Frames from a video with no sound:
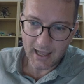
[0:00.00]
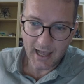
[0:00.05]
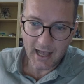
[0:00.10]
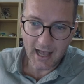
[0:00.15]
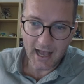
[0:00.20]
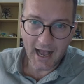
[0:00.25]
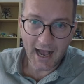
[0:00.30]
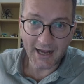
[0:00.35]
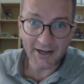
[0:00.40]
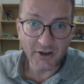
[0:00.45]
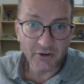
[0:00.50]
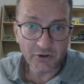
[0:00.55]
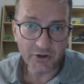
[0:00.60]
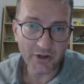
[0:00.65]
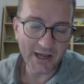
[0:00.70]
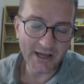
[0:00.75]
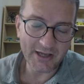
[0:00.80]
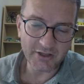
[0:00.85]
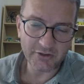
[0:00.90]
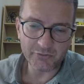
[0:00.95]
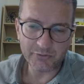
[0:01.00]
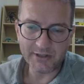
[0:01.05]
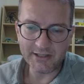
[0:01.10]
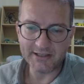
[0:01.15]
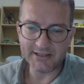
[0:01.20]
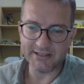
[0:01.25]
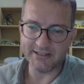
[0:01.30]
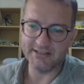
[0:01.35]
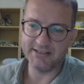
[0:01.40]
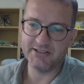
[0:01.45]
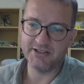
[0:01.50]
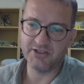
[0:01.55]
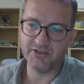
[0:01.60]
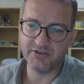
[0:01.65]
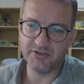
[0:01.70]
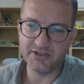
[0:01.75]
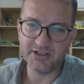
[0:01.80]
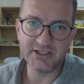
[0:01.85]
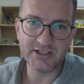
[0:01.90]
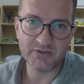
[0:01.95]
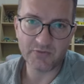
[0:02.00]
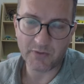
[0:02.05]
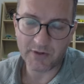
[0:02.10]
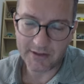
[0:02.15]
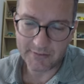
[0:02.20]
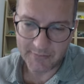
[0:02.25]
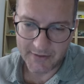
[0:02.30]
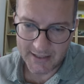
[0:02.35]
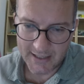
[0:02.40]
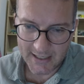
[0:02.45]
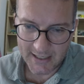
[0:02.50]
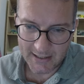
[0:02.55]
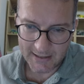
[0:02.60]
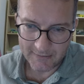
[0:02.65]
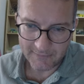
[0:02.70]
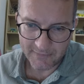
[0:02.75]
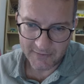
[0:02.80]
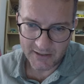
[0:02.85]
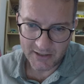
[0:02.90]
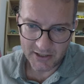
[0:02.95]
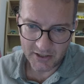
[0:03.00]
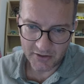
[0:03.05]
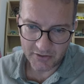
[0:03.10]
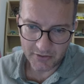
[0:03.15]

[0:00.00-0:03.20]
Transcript: I don't know how to read this, so this is why I'm making the video.